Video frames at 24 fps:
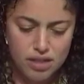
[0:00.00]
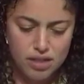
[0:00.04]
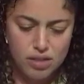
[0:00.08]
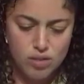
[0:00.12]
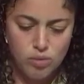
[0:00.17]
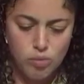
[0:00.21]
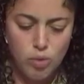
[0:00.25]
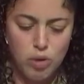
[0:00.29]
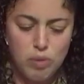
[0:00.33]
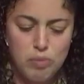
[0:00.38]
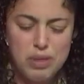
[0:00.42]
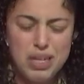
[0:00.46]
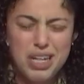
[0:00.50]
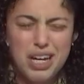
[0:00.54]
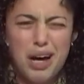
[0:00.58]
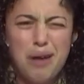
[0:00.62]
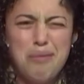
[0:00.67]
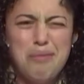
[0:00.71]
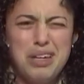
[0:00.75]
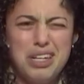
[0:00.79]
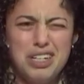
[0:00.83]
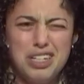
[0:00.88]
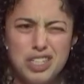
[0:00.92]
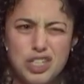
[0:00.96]
We become
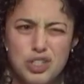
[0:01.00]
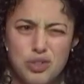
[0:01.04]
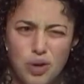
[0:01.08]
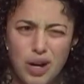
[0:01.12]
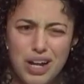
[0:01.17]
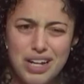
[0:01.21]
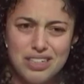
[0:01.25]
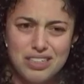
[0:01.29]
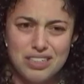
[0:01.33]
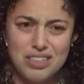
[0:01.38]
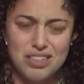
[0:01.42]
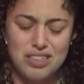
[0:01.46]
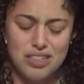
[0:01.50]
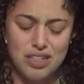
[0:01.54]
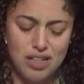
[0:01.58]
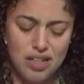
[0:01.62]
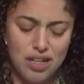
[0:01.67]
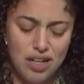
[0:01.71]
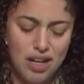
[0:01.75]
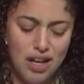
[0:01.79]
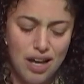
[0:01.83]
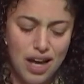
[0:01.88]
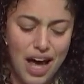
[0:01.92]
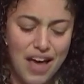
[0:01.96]
entrenched
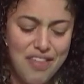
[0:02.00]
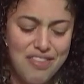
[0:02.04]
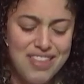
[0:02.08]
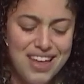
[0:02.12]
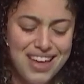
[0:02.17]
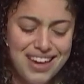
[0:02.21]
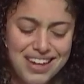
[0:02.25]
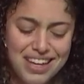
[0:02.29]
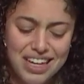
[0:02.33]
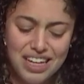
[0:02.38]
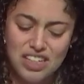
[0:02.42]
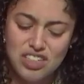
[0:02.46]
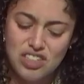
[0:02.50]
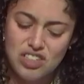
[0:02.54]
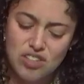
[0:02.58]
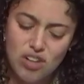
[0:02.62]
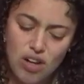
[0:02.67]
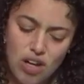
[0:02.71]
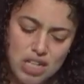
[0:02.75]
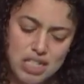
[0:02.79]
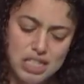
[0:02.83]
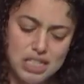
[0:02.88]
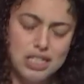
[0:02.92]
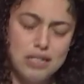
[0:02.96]
and then
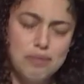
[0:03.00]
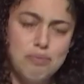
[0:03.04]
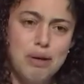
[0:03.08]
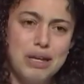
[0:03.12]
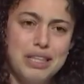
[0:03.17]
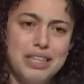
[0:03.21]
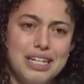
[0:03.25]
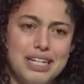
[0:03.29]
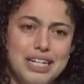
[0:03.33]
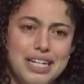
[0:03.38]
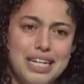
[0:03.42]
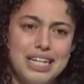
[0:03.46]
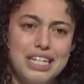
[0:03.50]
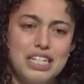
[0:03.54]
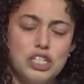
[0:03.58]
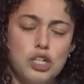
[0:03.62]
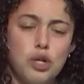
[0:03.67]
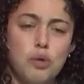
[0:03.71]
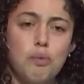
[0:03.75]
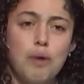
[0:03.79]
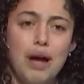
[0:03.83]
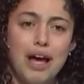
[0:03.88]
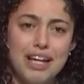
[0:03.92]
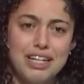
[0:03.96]
exhausted by the need to
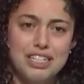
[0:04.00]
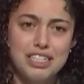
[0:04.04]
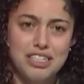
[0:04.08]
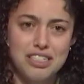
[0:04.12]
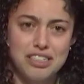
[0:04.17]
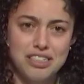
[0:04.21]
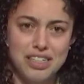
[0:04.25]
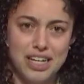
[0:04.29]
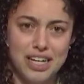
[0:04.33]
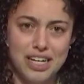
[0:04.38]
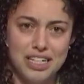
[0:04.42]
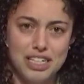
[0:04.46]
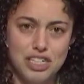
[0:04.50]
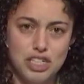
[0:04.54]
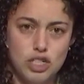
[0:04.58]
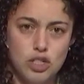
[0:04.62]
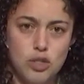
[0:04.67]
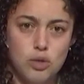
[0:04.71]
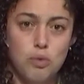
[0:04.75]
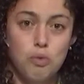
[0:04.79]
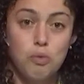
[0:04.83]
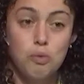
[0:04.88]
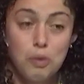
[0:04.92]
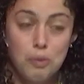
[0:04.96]
rationalize
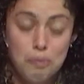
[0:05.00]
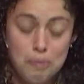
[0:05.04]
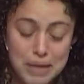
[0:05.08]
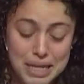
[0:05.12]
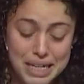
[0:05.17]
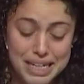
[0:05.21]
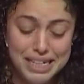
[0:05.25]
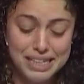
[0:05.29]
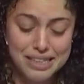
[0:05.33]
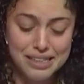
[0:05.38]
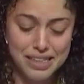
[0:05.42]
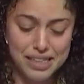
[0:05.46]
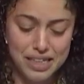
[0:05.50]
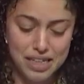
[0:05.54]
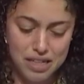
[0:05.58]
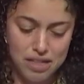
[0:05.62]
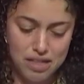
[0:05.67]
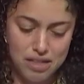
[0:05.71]
repeatedly.